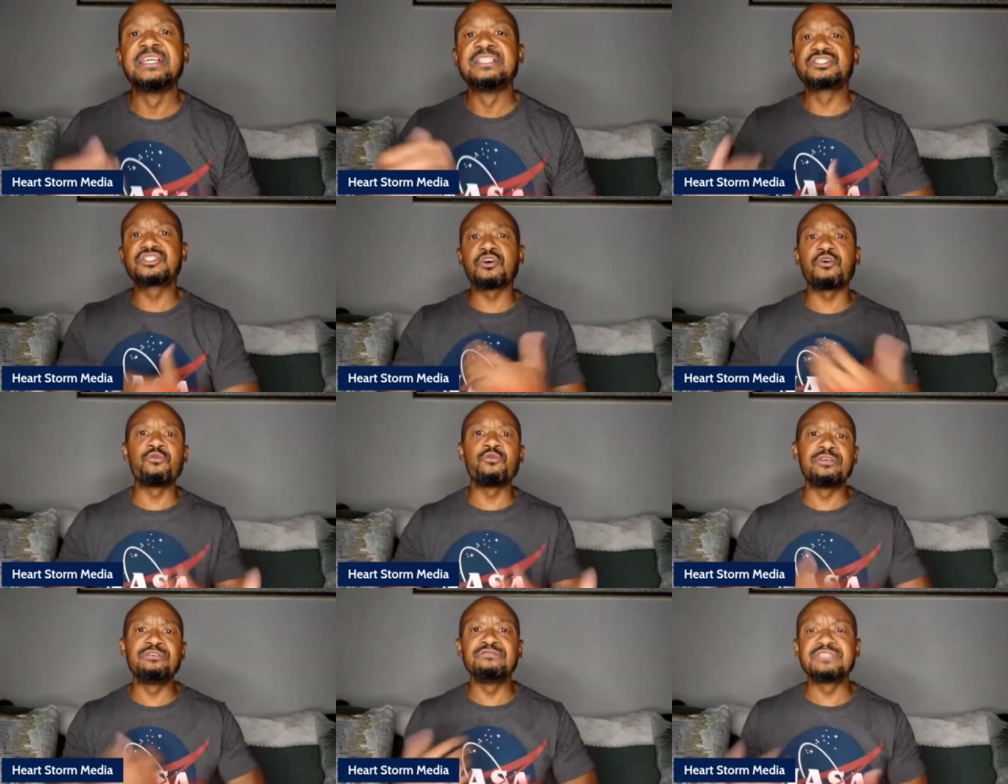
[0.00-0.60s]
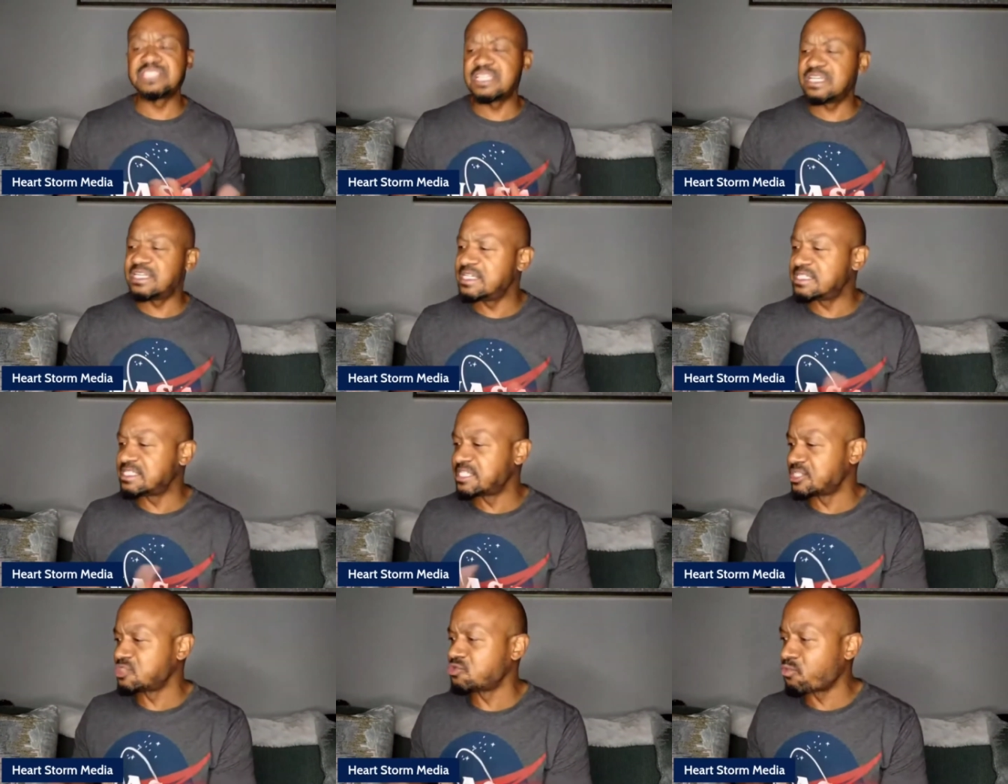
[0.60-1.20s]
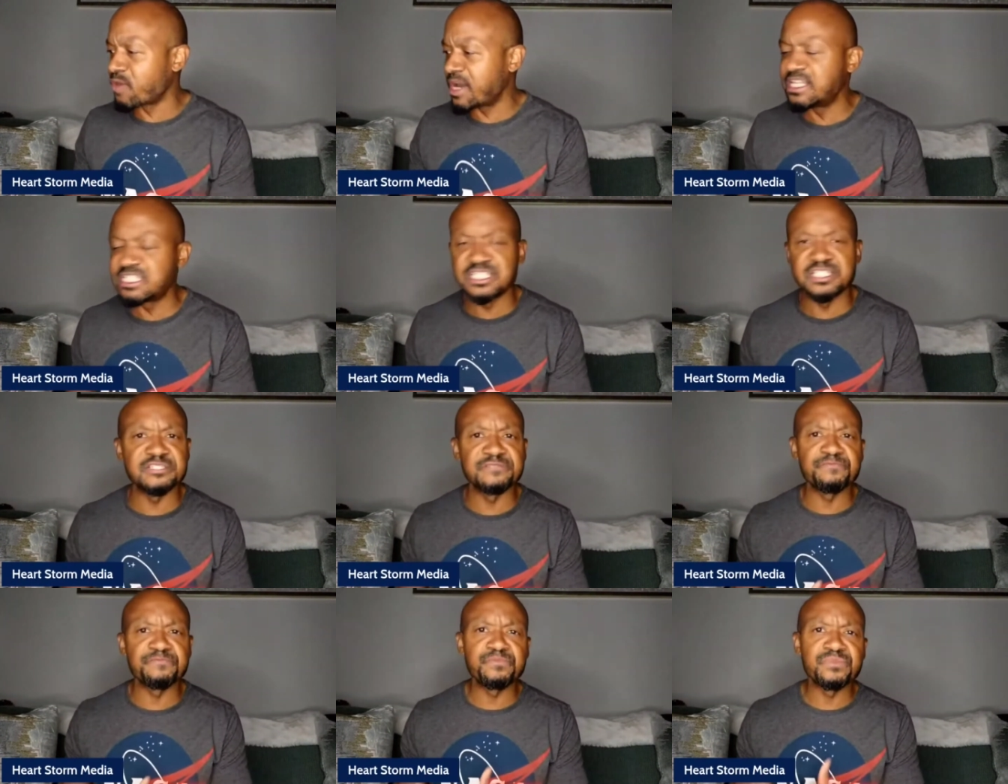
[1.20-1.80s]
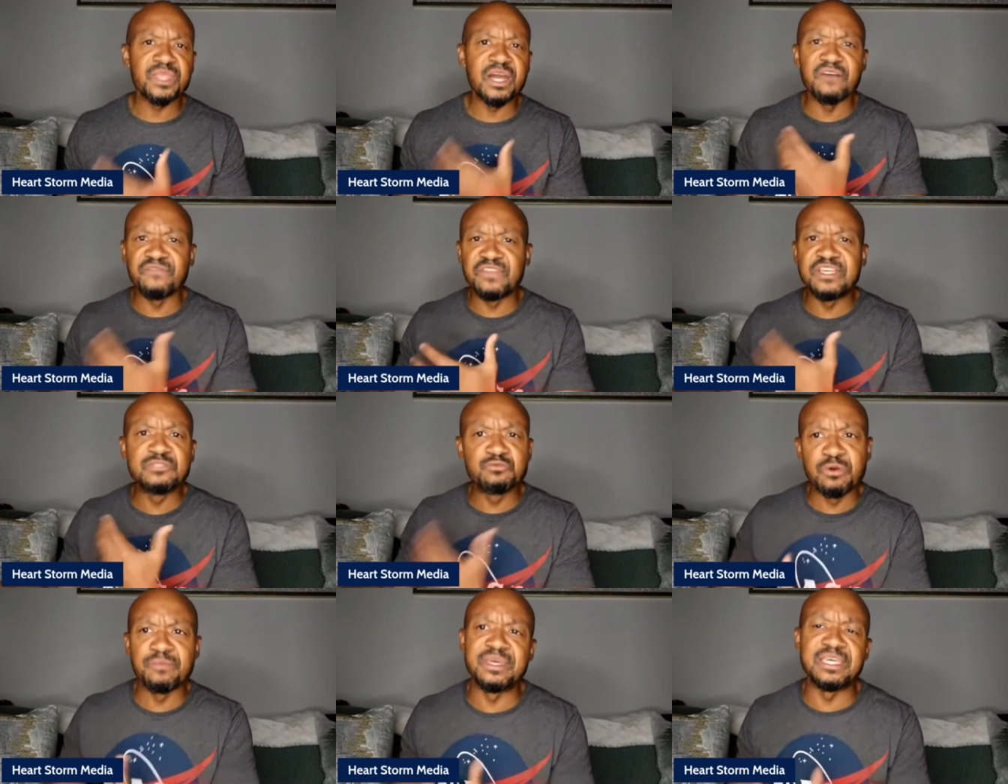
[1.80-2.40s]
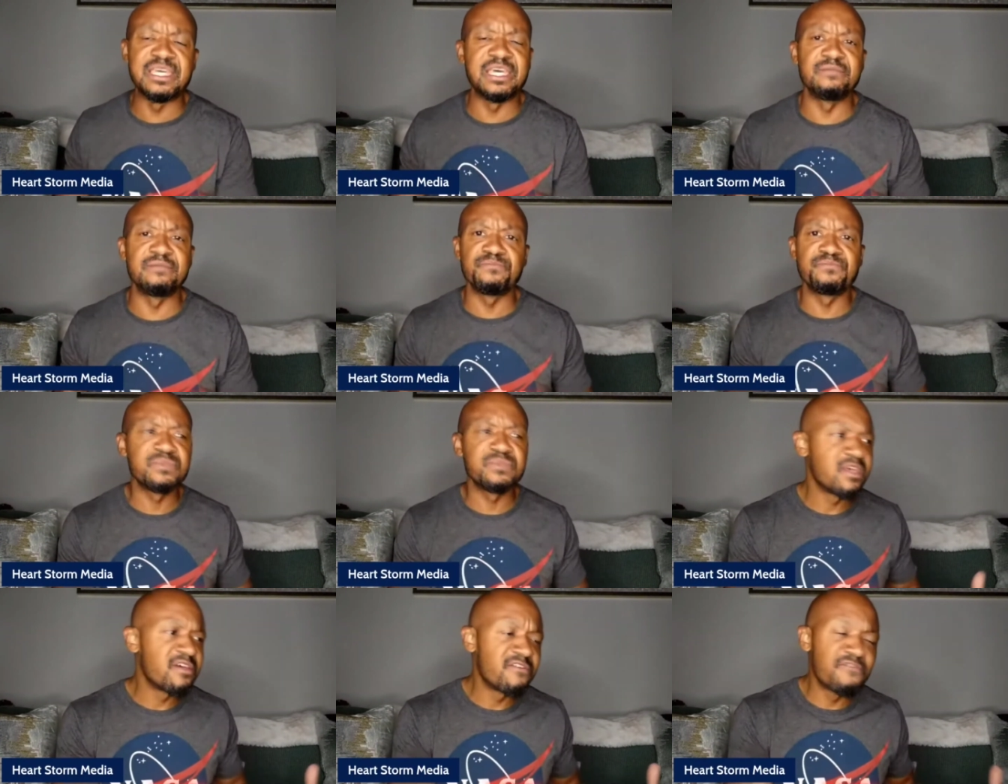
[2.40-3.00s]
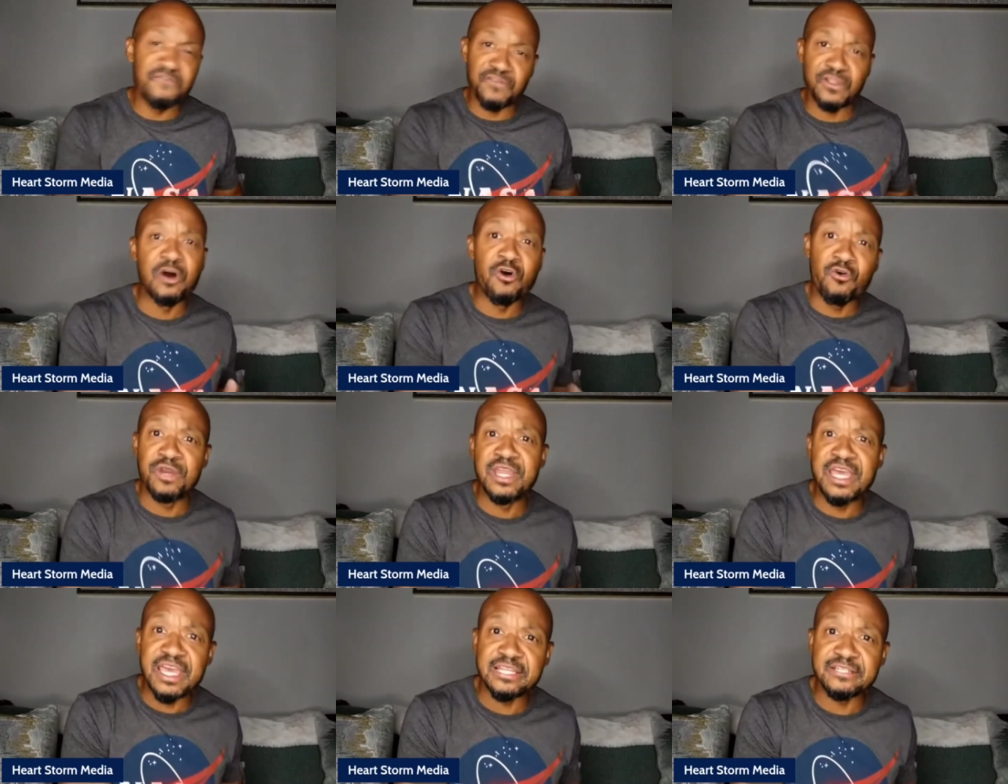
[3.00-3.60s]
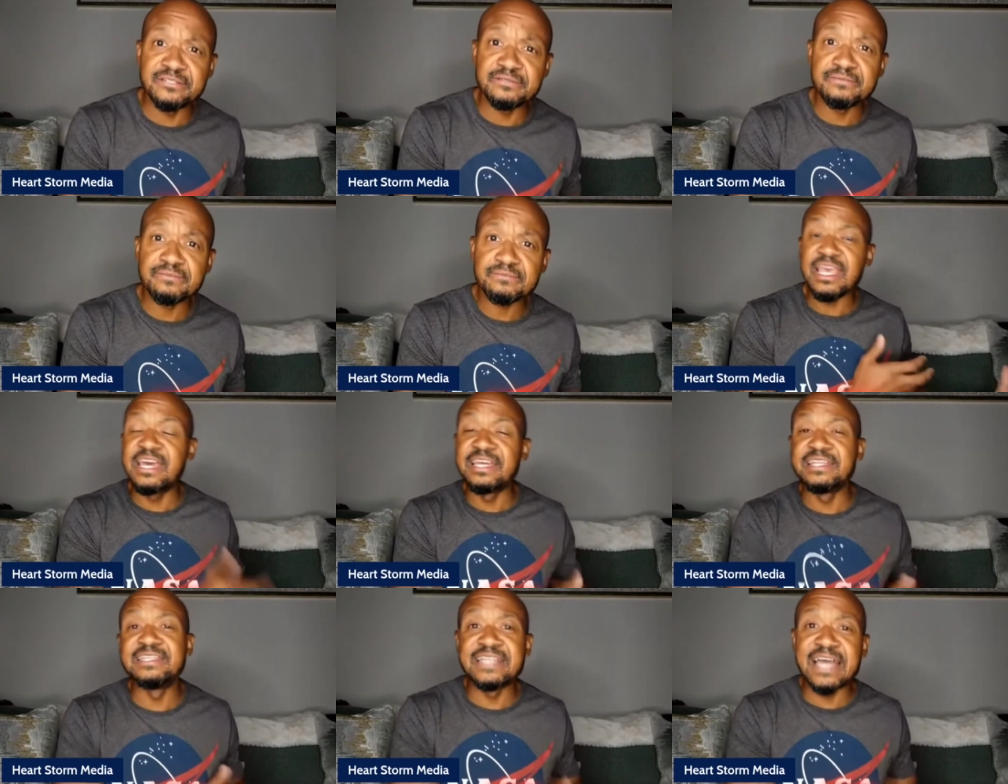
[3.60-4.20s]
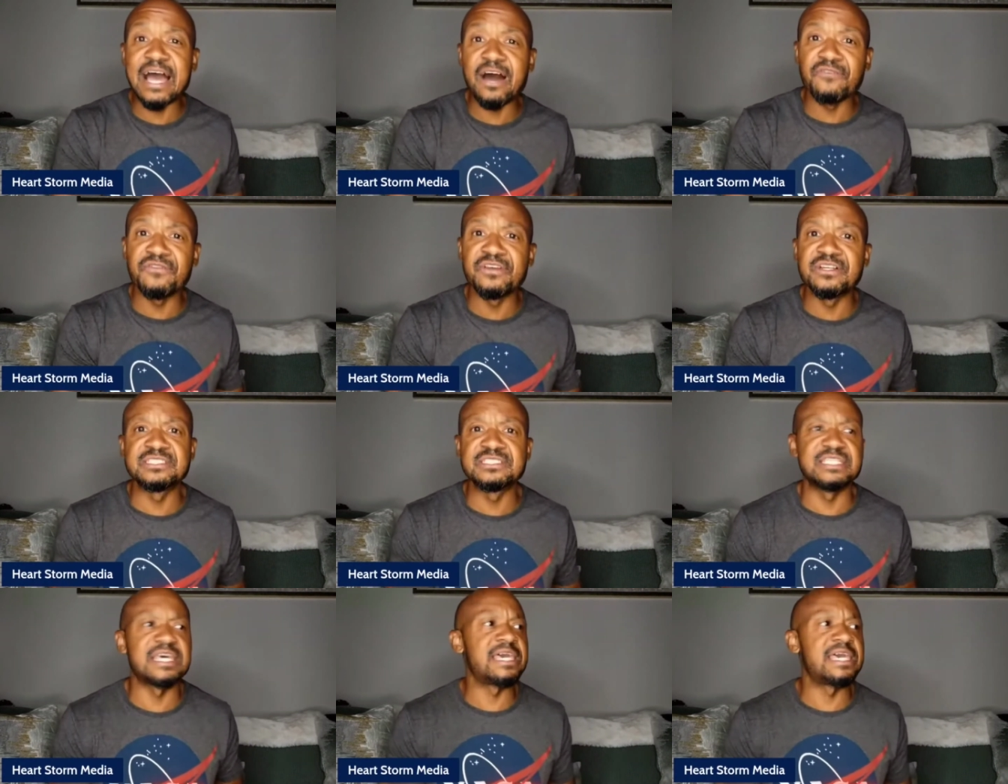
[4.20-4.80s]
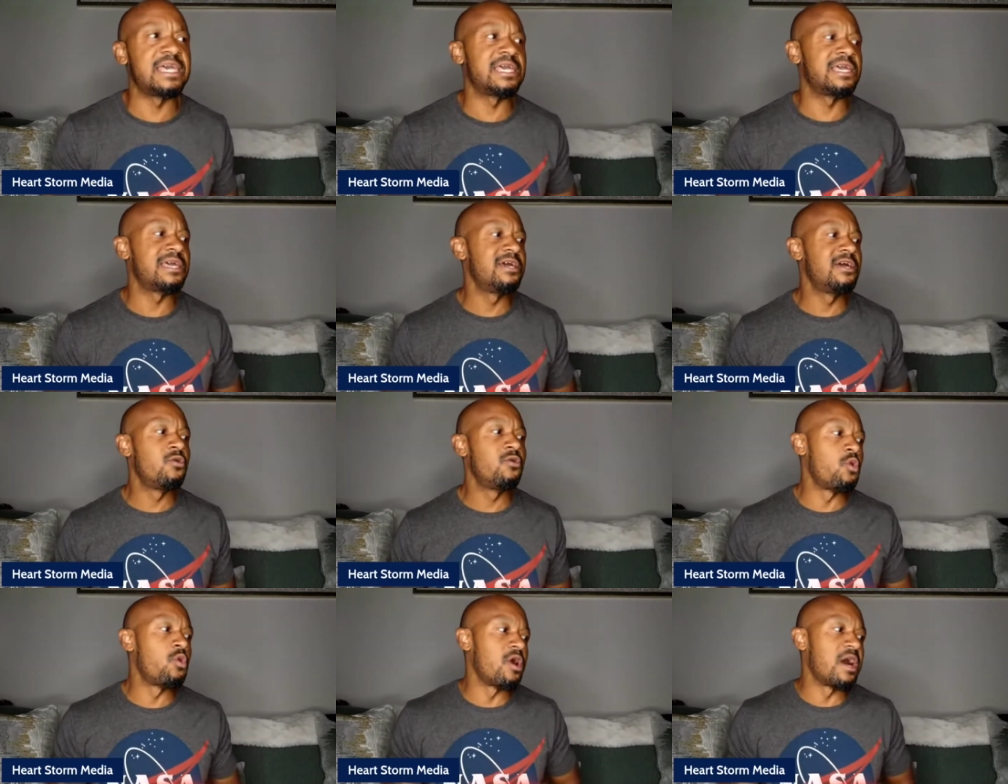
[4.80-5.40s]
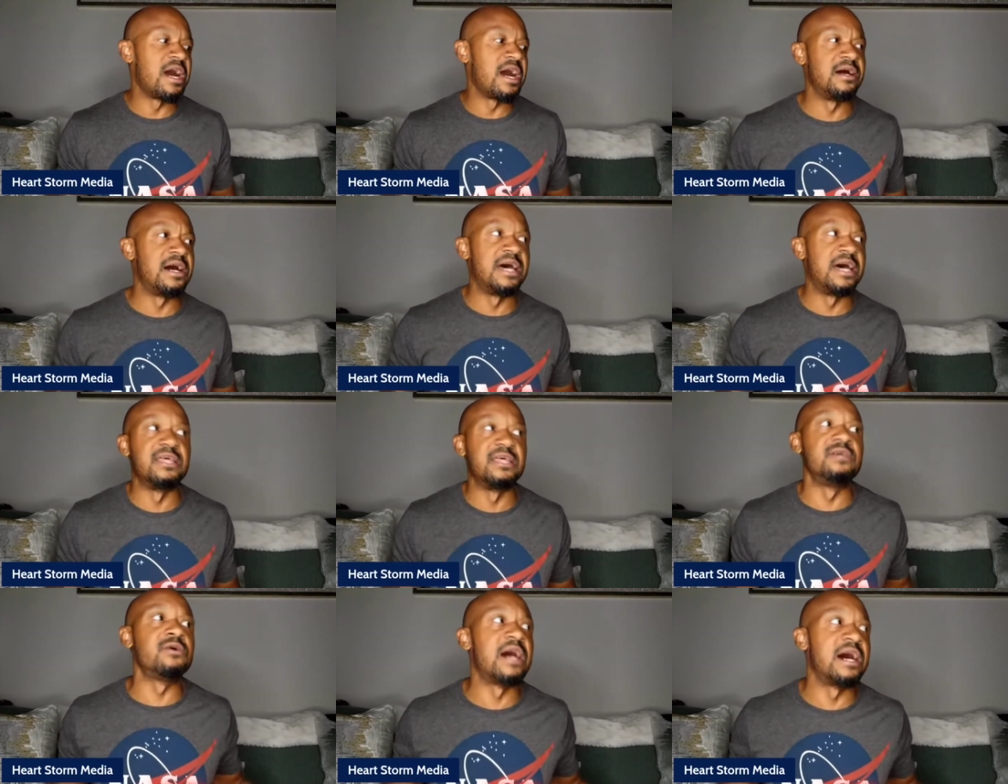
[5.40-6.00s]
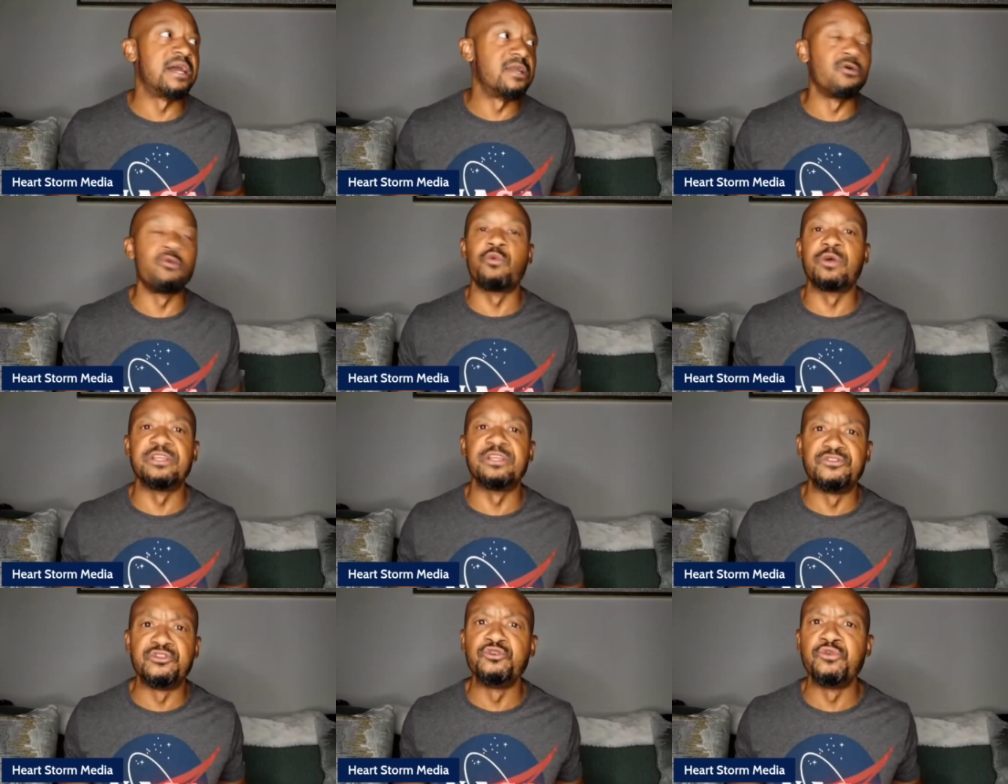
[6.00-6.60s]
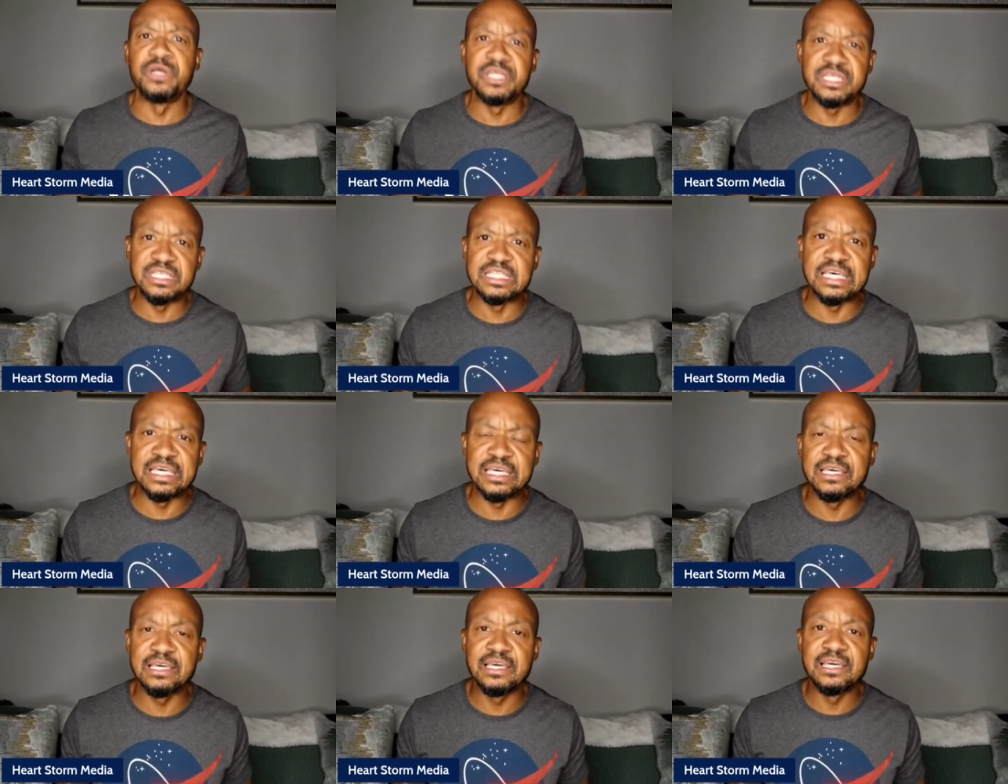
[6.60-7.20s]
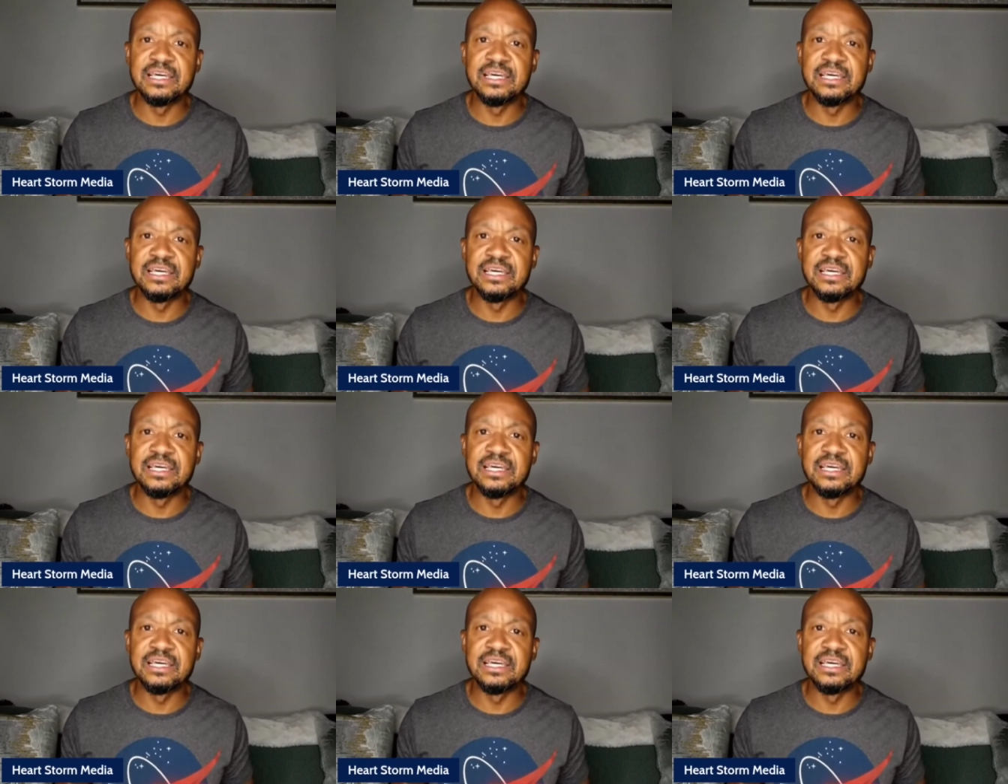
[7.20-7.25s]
So when you see these situations of these women get thrown in, and now they're saying, "Well, I, I didn't. I don't want to do anything."